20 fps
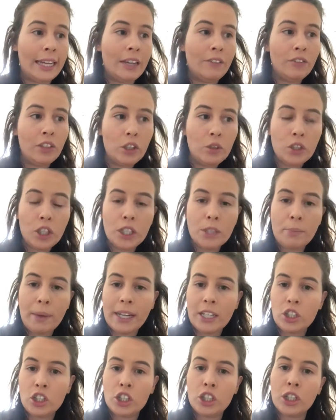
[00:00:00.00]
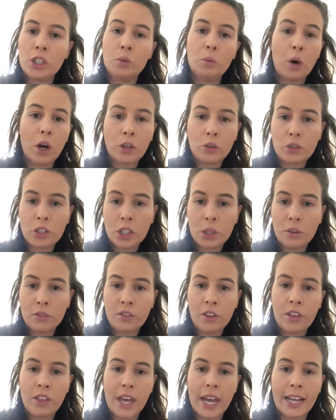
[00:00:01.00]
If you just manage to do 1 or 2 of
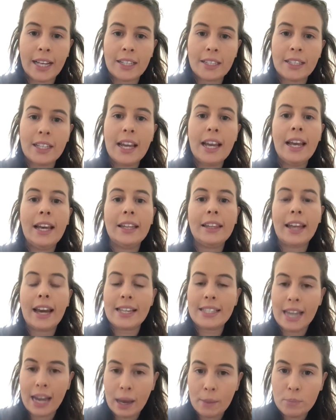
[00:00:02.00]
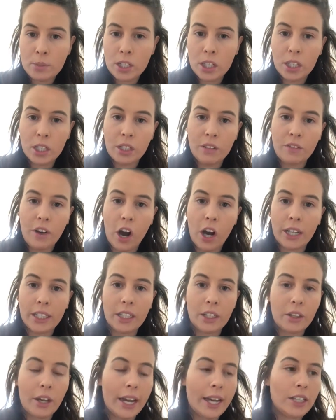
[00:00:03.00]
the things, that is absolutely
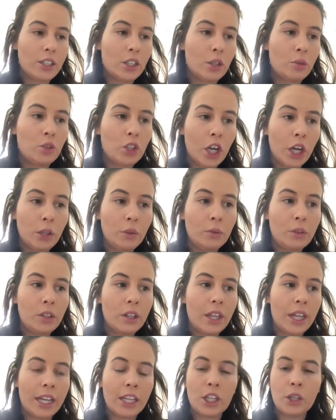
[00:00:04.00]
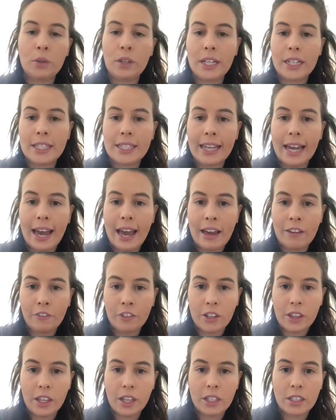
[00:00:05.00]
fine, okay? So don't think you need to get
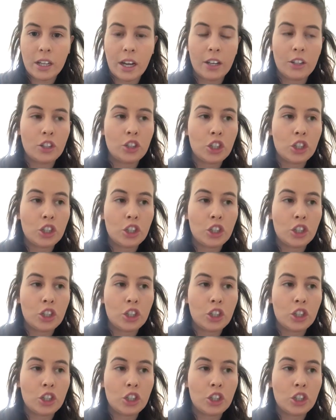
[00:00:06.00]
everything done.